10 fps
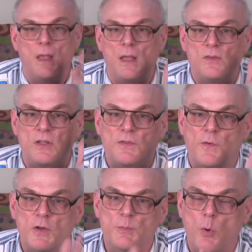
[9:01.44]
It says
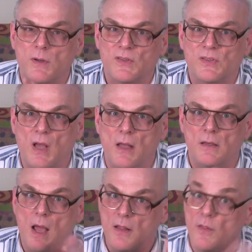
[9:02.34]
firstborn son,
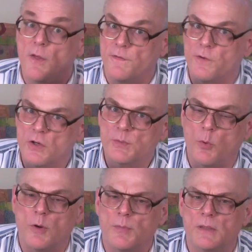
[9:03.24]
not the
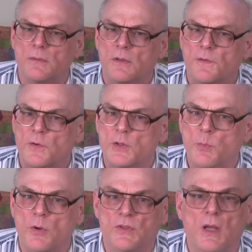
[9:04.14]
firstborn, but the
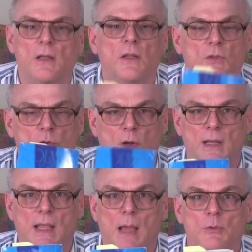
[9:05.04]
firstborn son, because they're
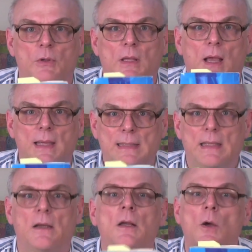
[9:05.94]
trying to capture the
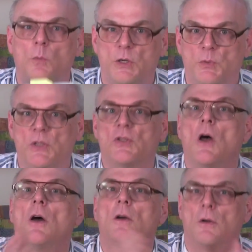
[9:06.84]
idea, which we
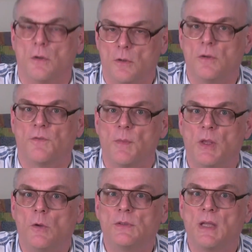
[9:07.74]
saw from
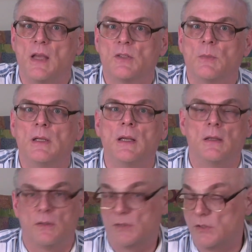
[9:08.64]
the Old Testament,
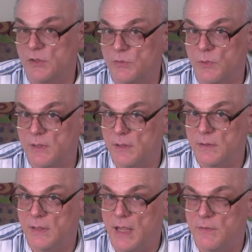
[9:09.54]
such as with
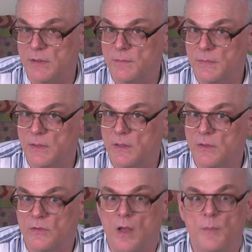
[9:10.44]
David in
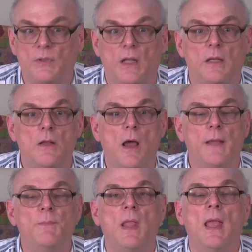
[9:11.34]
Psalms
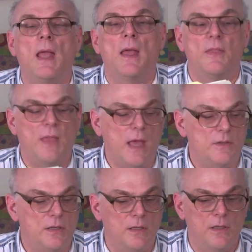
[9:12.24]
89,
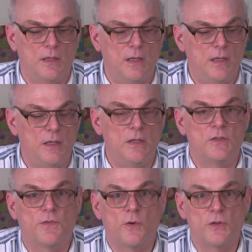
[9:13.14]
that
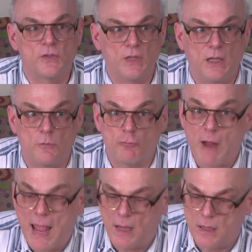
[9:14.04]
he's first in
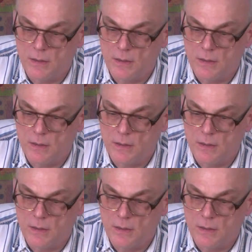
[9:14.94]
rank,